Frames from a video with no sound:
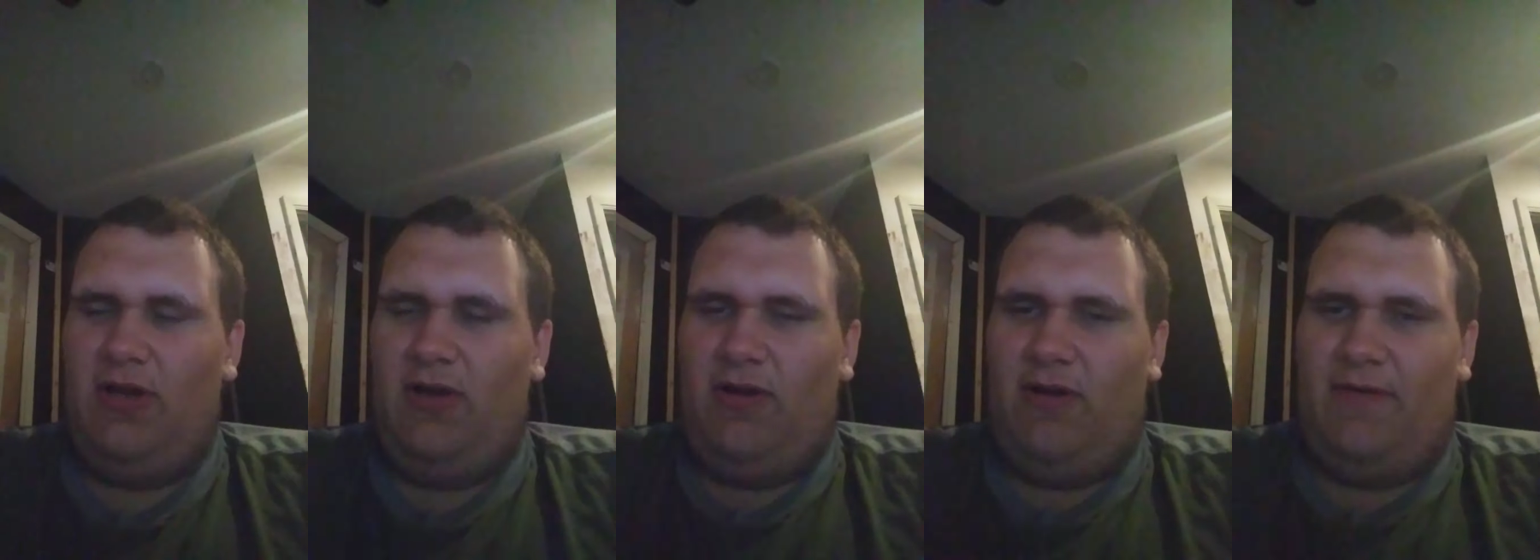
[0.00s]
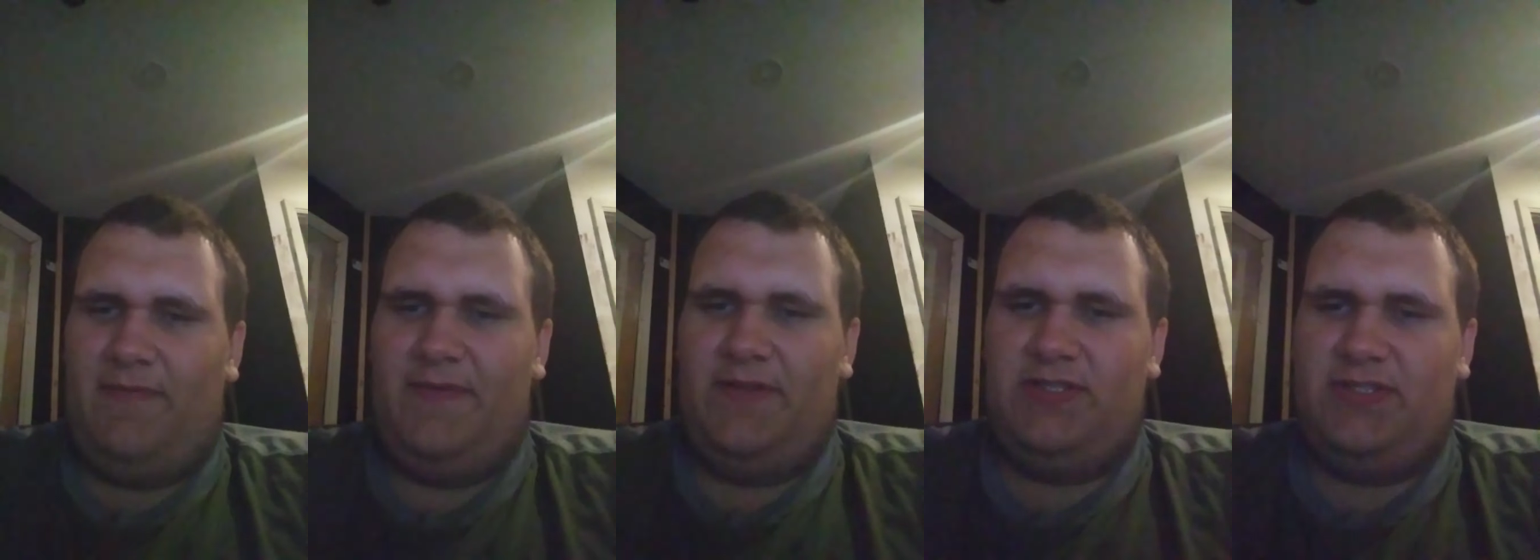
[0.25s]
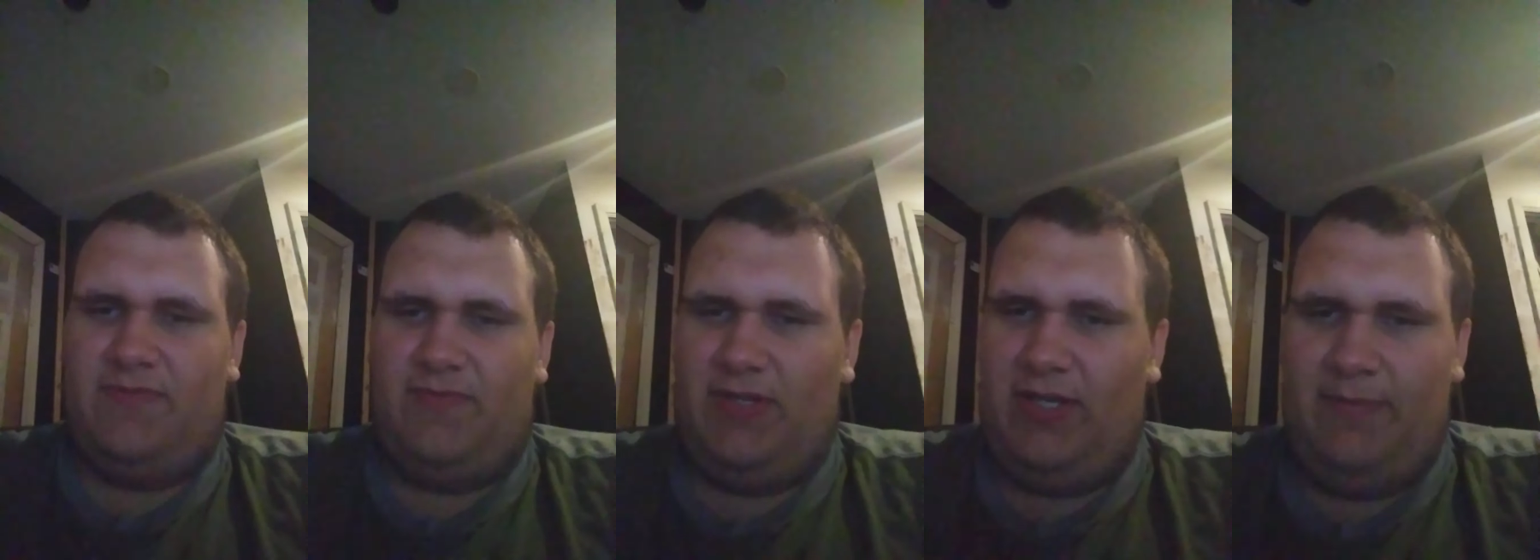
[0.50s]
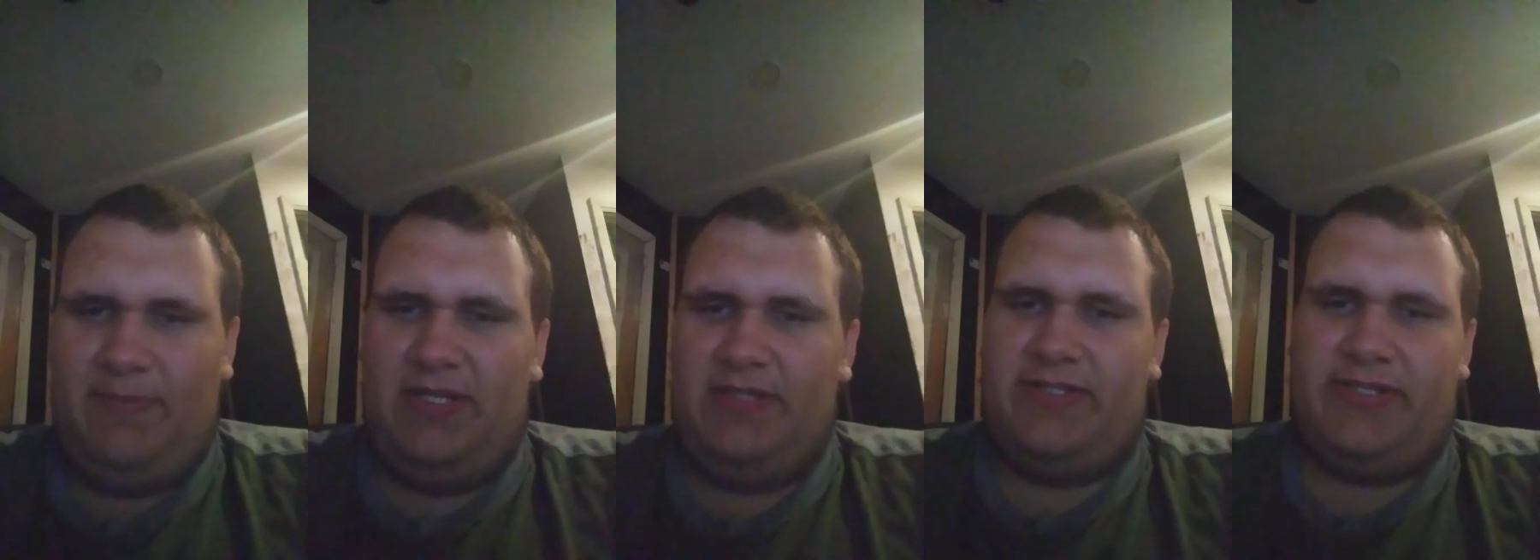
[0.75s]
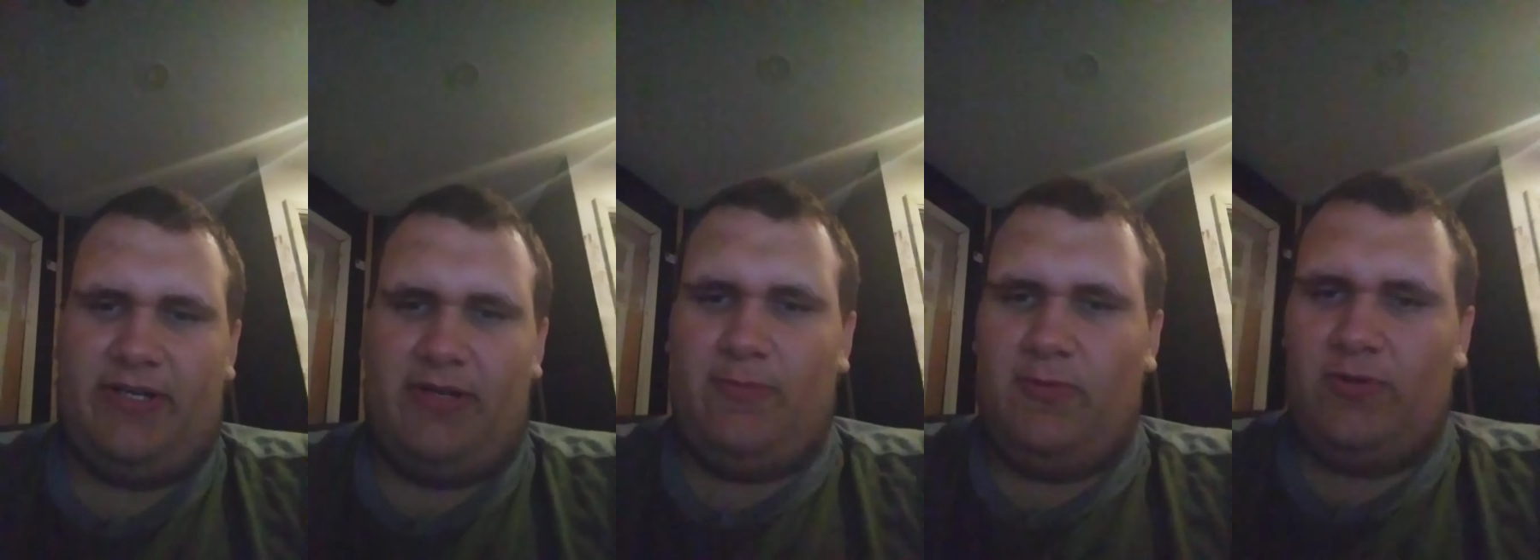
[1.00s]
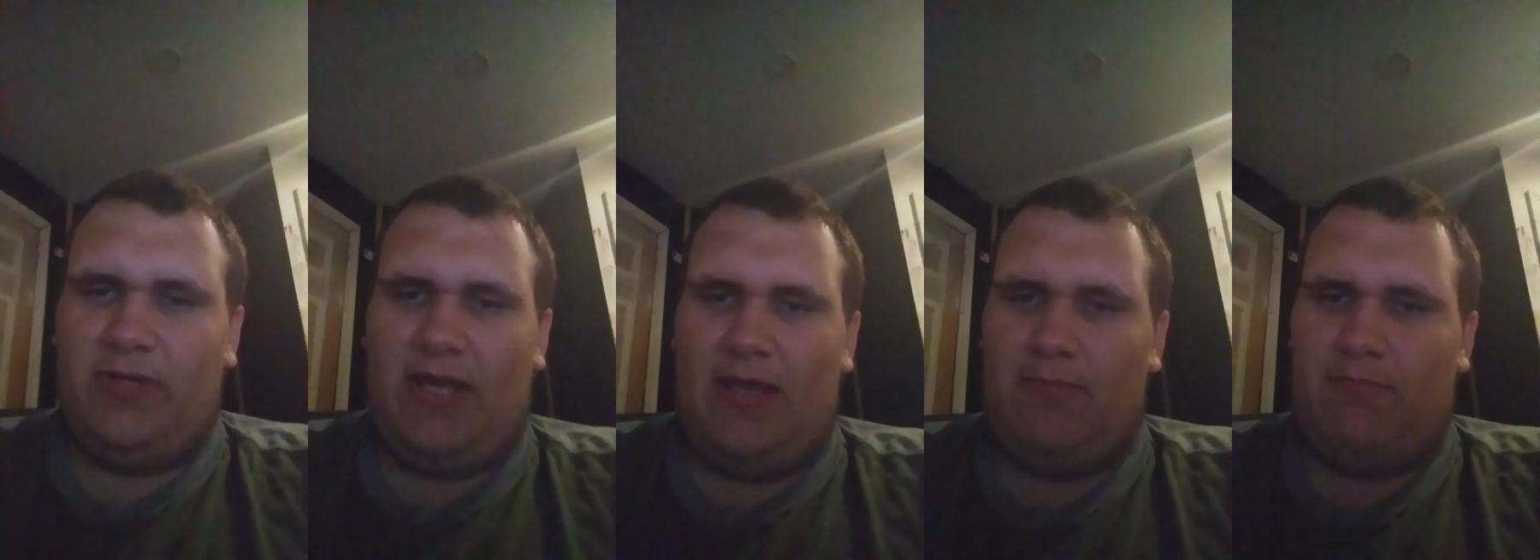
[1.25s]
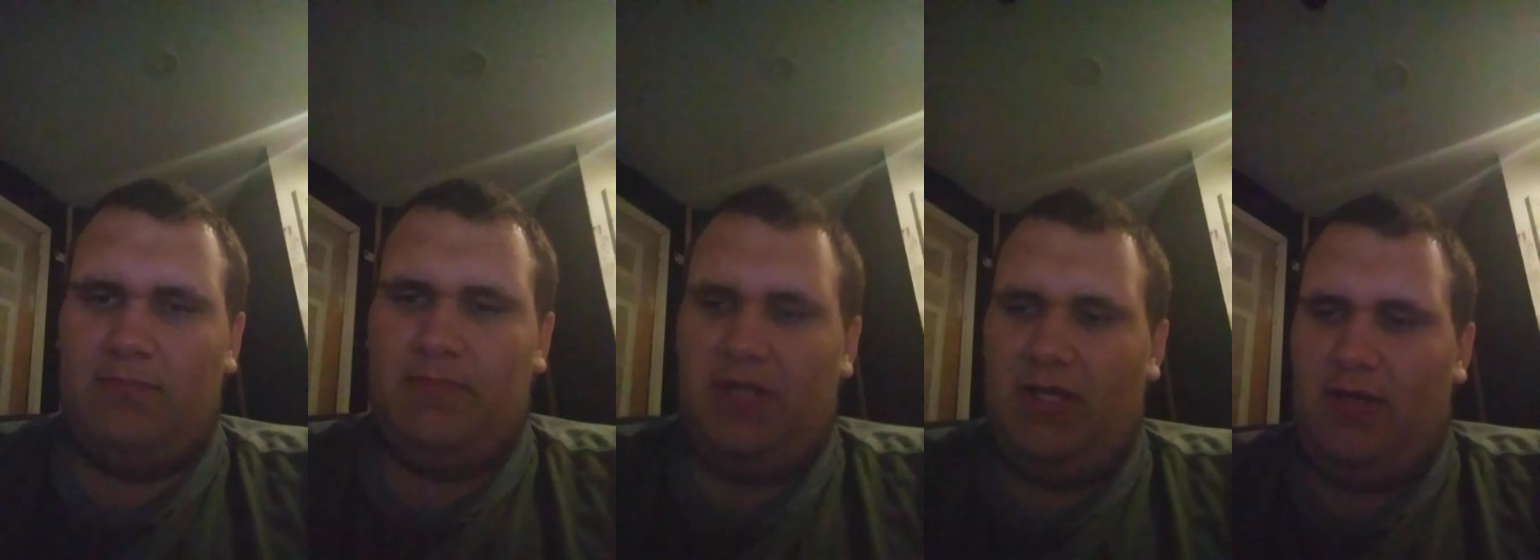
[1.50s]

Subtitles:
offensive linemen. Terrible game.